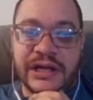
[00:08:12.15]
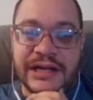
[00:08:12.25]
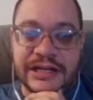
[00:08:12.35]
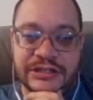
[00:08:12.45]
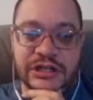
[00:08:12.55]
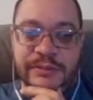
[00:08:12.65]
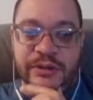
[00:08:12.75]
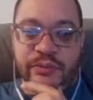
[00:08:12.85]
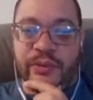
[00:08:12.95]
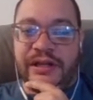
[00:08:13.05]
It's going to
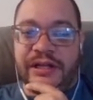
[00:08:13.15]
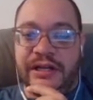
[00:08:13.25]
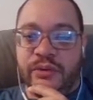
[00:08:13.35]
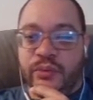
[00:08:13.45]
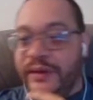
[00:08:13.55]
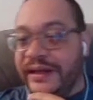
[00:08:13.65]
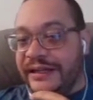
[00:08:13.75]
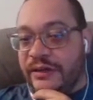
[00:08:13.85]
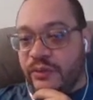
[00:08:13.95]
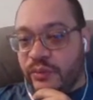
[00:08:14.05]
be really,
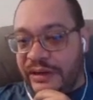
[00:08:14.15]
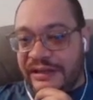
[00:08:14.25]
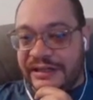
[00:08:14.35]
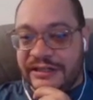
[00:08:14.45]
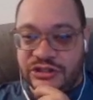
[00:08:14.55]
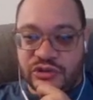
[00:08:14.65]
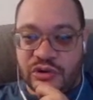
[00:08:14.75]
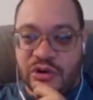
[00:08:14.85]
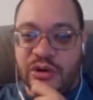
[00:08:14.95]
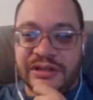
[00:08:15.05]
really, really
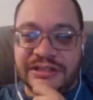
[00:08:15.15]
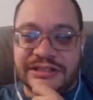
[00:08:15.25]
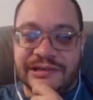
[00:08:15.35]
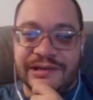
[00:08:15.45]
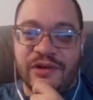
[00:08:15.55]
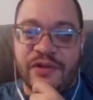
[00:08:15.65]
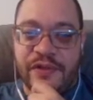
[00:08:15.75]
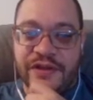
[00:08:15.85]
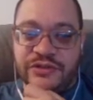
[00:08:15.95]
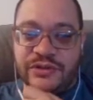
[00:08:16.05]
strong, considering all the
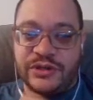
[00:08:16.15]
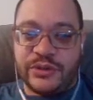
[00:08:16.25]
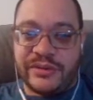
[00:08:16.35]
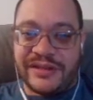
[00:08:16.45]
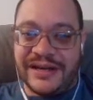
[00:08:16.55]
things you can do with it.